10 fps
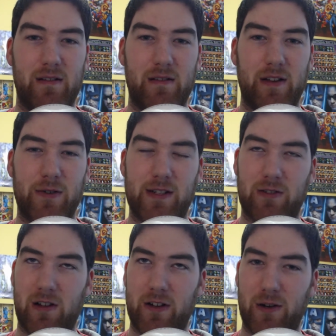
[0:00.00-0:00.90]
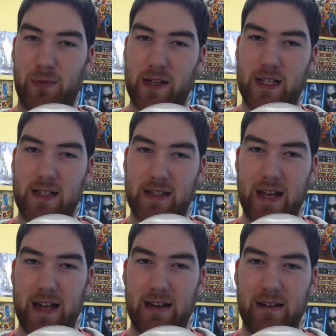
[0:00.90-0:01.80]
They were still calling her princess
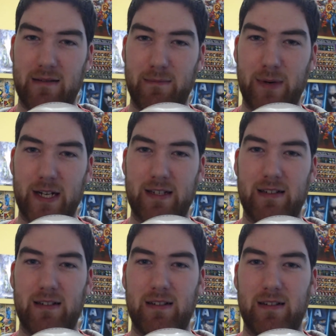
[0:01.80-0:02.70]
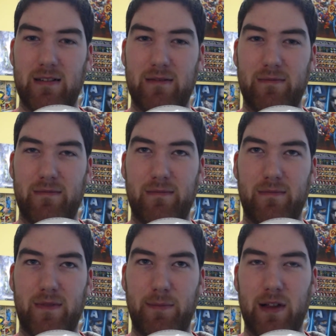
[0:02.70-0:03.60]
then, but
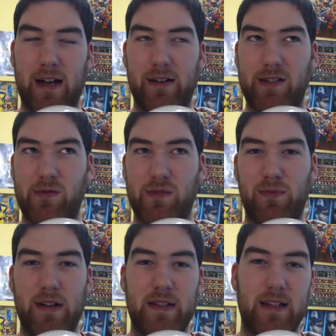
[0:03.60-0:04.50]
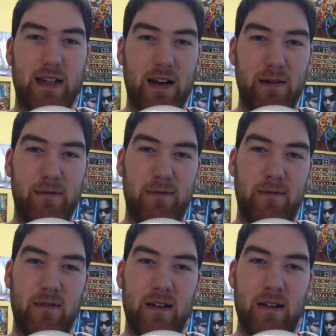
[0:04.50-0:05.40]
the planet she was princess of
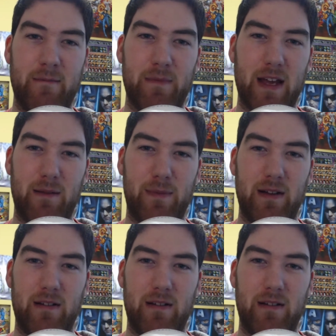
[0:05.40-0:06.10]
had been